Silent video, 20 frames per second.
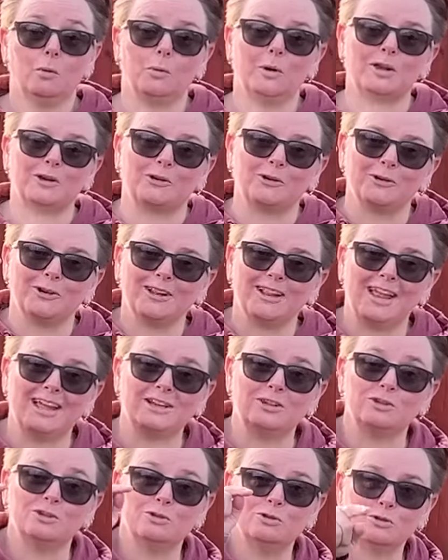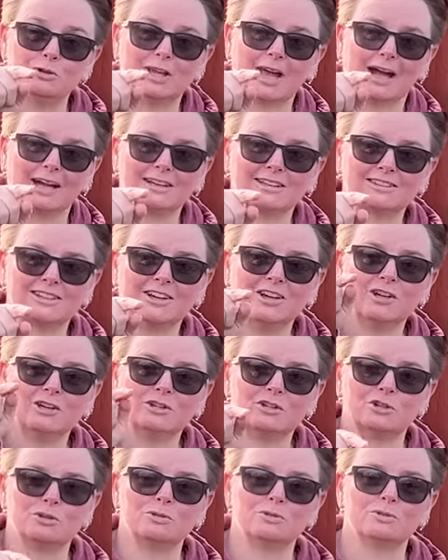We're going to let you guys
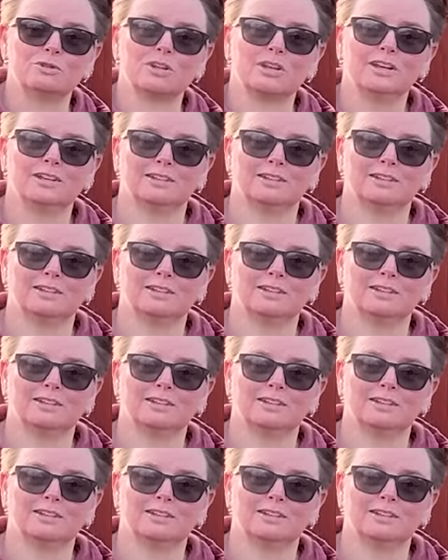choose